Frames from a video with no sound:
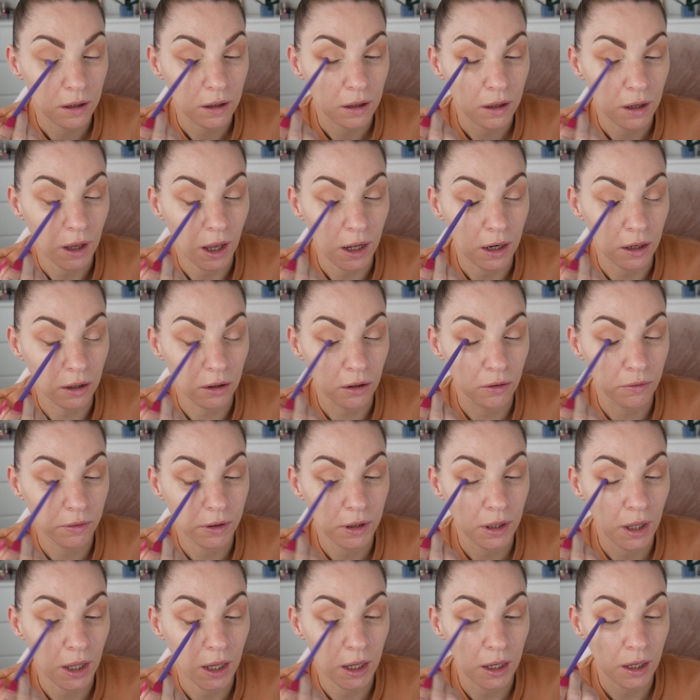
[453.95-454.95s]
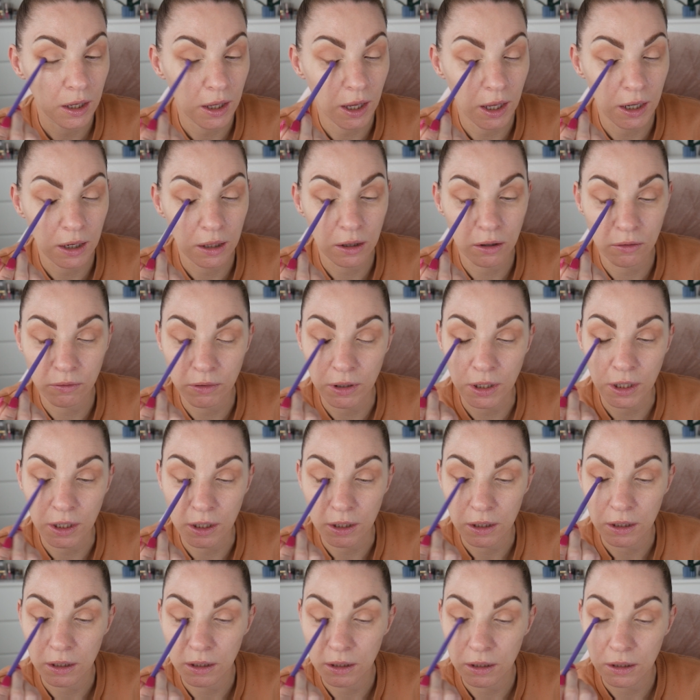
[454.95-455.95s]
Kind of loving that, kind of loving it.
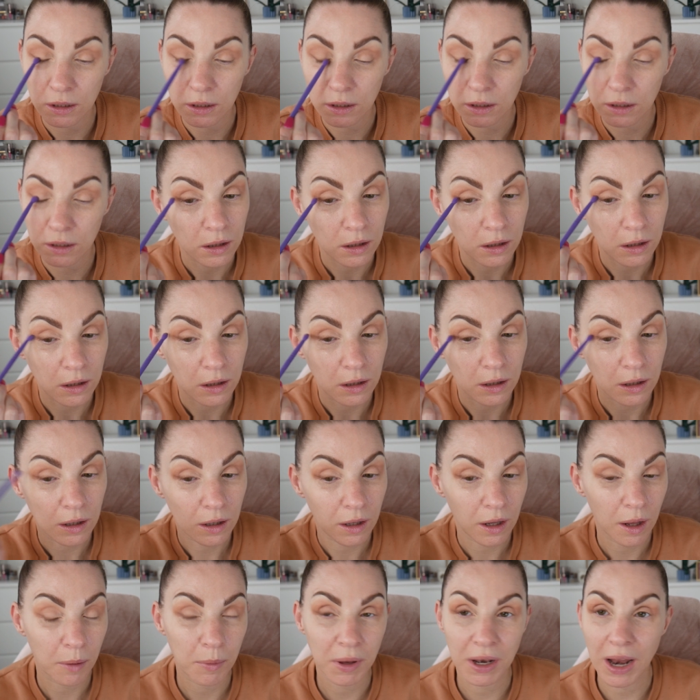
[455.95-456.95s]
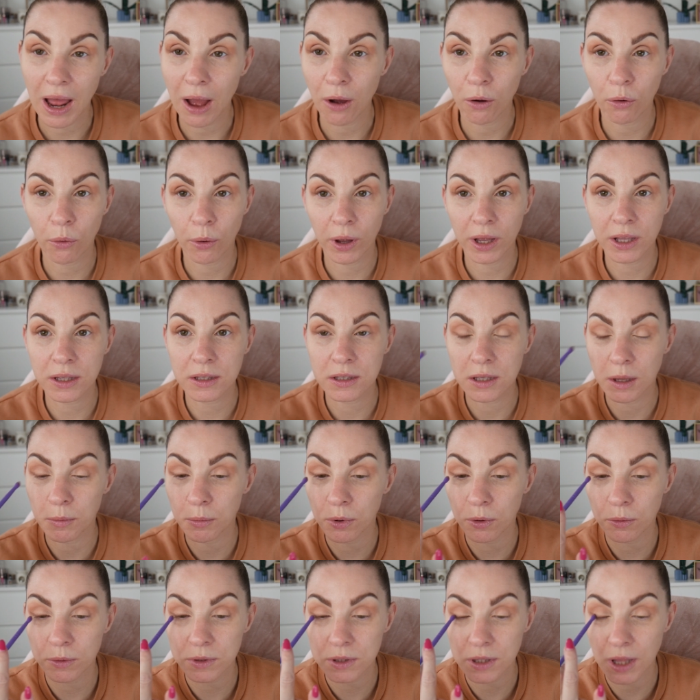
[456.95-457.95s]
I mean, how quick and
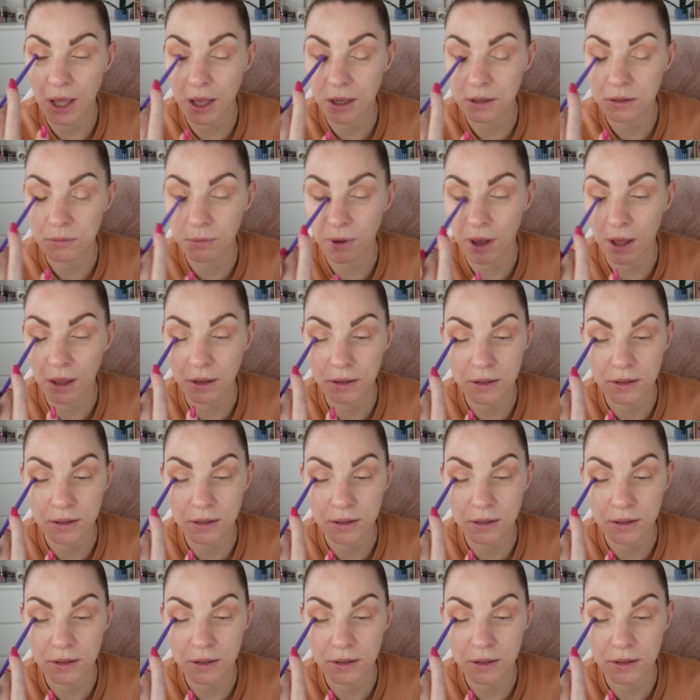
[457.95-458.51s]
simple was that as well?